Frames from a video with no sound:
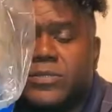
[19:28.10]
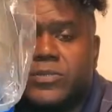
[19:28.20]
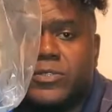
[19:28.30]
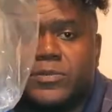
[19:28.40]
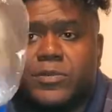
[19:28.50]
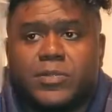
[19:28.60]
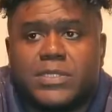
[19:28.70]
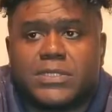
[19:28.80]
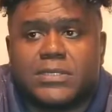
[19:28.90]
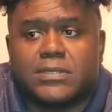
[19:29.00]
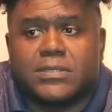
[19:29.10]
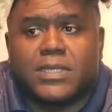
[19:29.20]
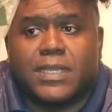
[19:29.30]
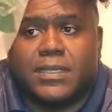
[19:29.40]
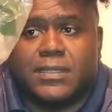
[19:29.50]
group
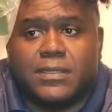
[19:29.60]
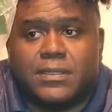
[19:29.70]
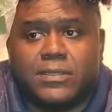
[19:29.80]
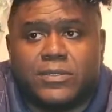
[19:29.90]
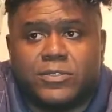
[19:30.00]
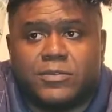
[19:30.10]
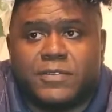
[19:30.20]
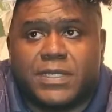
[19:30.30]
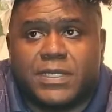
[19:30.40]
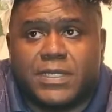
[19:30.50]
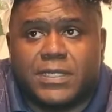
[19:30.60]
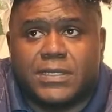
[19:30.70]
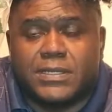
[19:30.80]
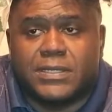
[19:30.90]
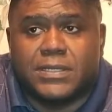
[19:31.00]
of
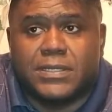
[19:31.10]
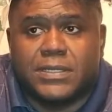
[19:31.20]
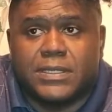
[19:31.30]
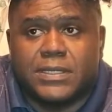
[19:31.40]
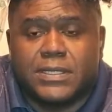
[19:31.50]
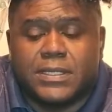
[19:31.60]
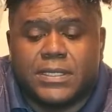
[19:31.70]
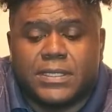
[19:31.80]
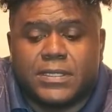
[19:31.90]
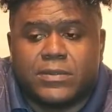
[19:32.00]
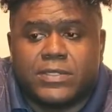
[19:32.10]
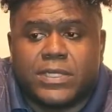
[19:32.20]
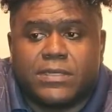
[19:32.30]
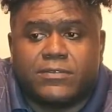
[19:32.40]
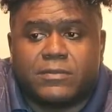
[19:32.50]
cuttings was
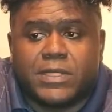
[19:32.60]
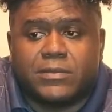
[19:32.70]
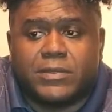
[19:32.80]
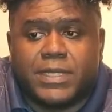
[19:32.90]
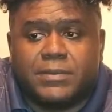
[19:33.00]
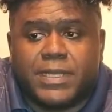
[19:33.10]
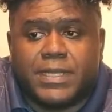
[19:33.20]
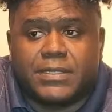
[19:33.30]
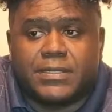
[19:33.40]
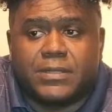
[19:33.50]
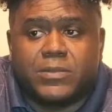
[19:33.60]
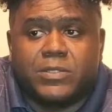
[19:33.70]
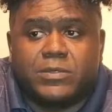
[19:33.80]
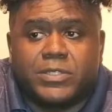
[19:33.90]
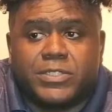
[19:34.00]
taken from my red Pakistan
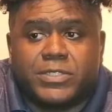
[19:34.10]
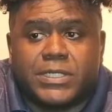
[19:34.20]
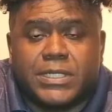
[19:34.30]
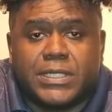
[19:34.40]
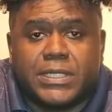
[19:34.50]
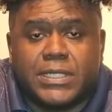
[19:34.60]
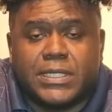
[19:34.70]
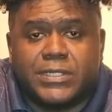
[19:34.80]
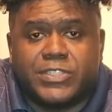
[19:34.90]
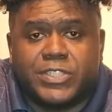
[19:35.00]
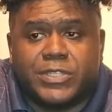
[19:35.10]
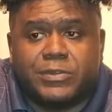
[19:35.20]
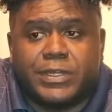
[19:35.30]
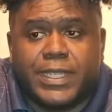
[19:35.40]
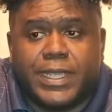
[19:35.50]
mulberry tree on
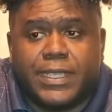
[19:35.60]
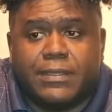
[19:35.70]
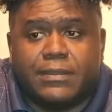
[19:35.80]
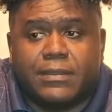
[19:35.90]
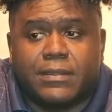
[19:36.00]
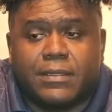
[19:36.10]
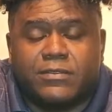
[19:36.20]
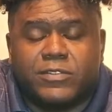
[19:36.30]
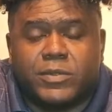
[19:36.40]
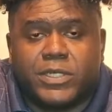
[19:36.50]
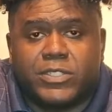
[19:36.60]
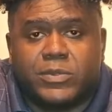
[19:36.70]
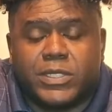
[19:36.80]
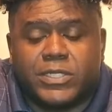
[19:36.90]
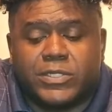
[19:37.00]
January 8th of
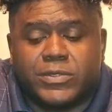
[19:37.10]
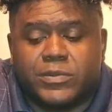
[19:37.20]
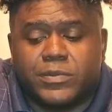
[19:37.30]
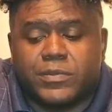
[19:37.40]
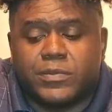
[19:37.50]
2022.